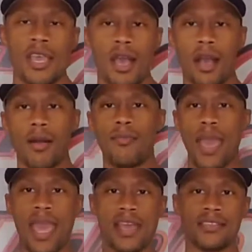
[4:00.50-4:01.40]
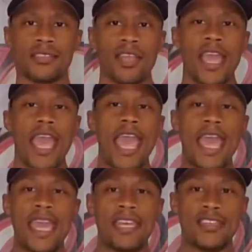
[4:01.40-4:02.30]
bass
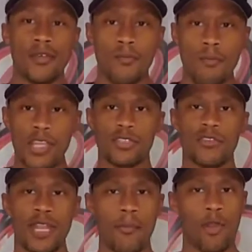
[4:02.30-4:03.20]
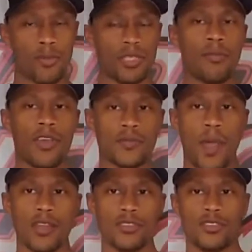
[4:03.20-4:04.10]
and make sure that I'm representing my
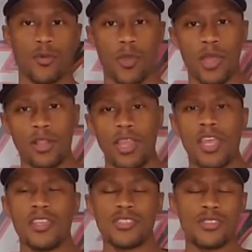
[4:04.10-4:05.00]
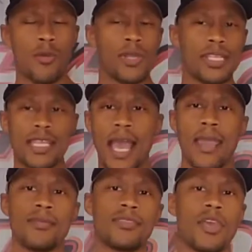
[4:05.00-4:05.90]
sponsors as well. It's too many
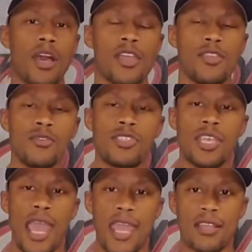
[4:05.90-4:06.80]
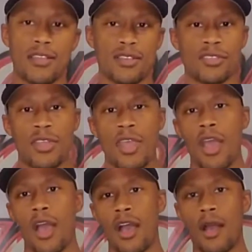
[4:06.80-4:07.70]
times you see anglers
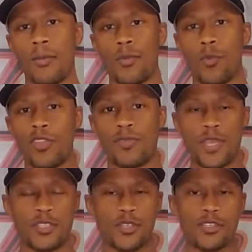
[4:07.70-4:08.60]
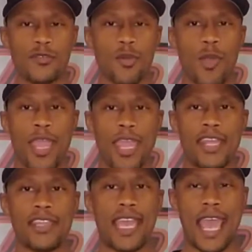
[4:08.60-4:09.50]
with pictures of their weigh-in
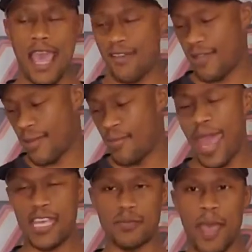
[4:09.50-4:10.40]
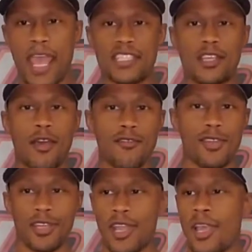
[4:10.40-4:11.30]
and they have a bass patch
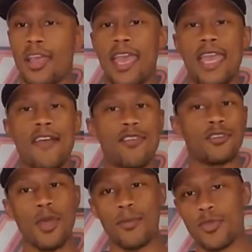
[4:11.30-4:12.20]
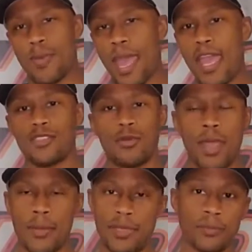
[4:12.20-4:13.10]
covering a FOW patch or
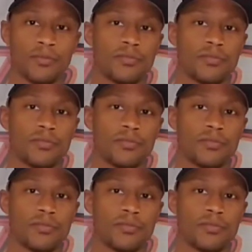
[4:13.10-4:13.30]
maybe